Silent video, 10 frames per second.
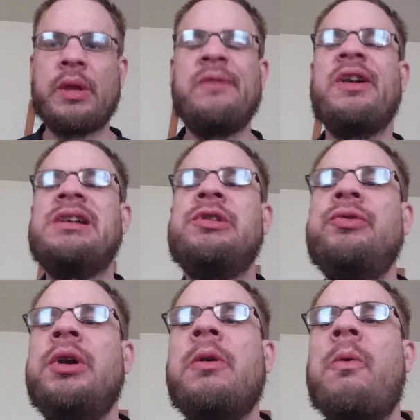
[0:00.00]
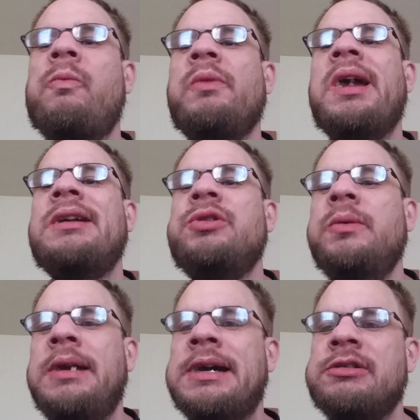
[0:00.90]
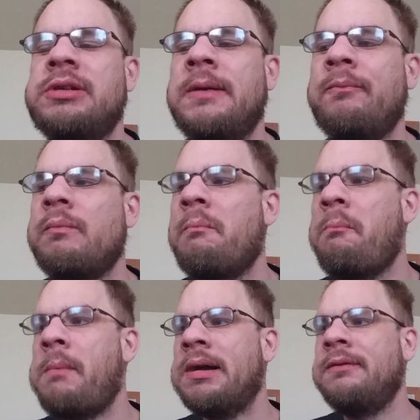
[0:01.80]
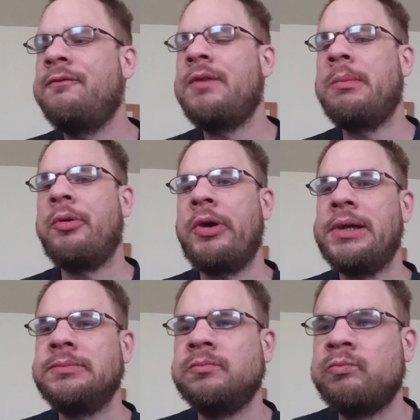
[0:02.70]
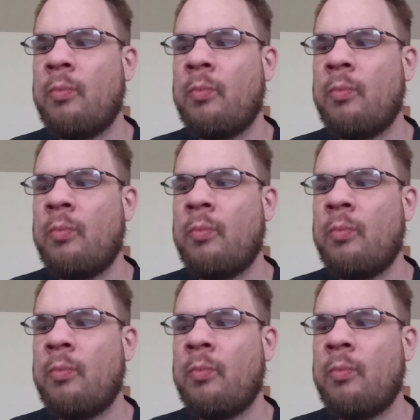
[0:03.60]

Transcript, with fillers: If you guys don't know, we got into an accident back in February.